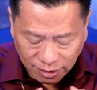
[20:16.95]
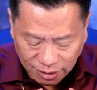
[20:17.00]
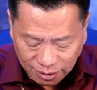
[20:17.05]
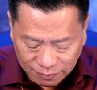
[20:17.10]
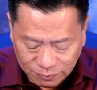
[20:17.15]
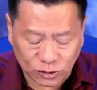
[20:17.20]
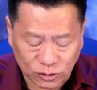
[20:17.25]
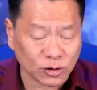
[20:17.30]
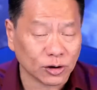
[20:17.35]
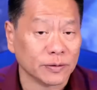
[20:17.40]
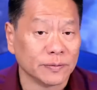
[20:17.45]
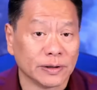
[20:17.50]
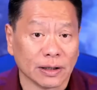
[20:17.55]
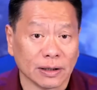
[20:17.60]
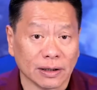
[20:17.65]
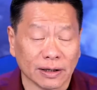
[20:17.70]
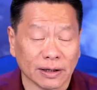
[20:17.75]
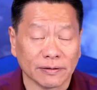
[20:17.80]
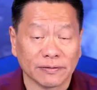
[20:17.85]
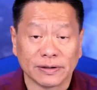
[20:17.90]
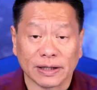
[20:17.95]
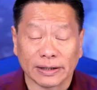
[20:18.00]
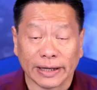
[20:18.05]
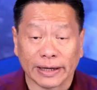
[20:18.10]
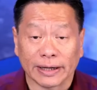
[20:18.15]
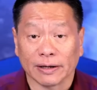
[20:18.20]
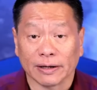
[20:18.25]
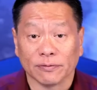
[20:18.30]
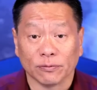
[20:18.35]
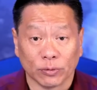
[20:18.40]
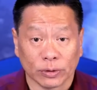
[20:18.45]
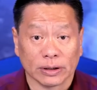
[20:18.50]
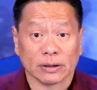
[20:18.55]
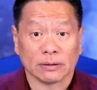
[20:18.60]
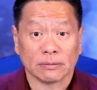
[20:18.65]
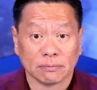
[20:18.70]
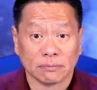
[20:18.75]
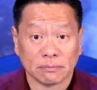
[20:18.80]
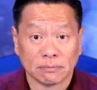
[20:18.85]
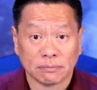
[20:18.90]
absorb the love that they give with it.
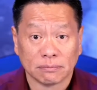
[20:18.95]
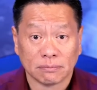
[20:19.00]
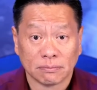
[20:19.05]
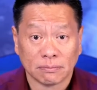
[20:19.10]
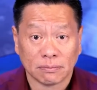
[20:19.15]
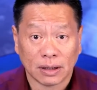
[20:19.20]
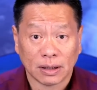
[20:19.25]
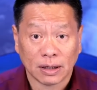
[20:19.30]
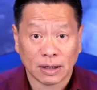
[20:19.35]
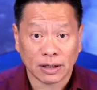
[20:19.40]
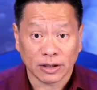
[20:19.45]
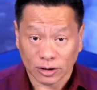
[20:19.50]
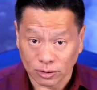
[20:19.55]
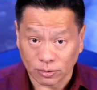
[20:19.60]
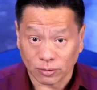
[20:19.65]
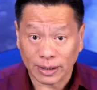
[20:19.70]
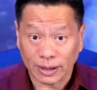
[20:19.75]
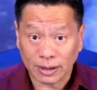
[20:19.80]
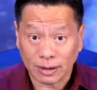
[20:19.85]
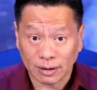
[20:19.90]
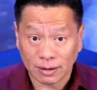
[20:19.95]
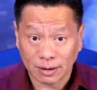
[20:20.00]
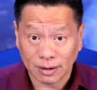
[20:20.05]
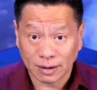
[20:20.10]
You know why?